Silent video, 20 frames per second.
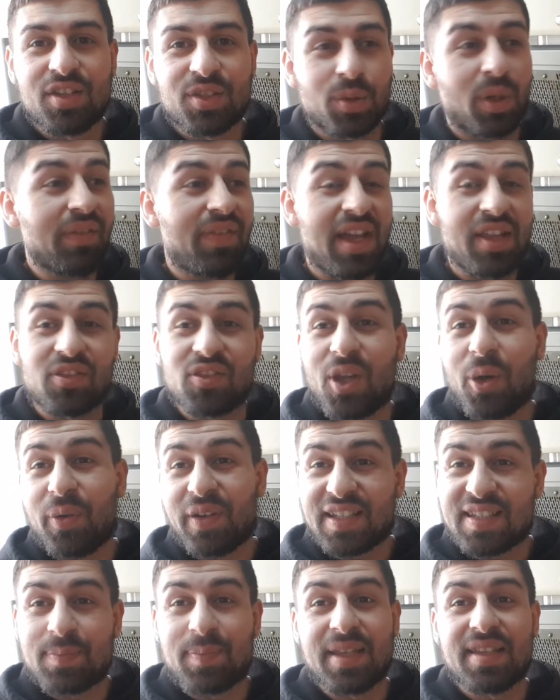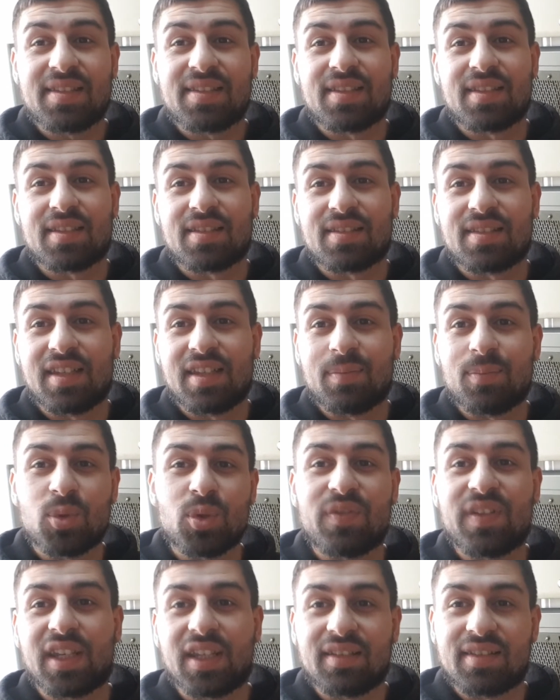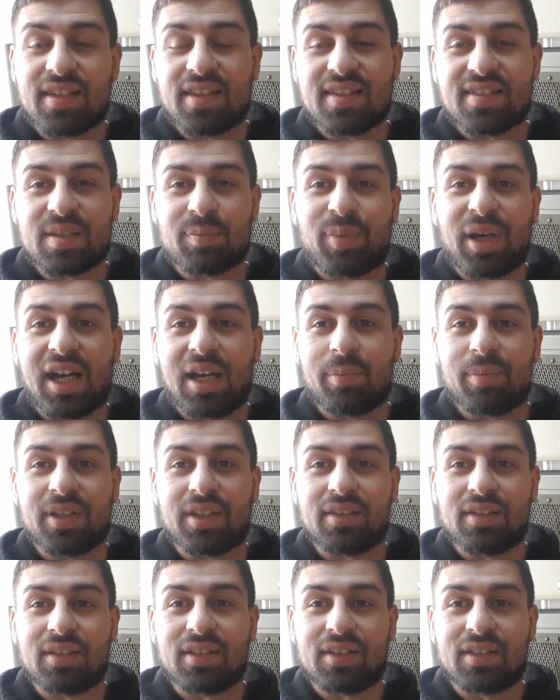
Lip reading: So I've had no expenses in moving into this apartment.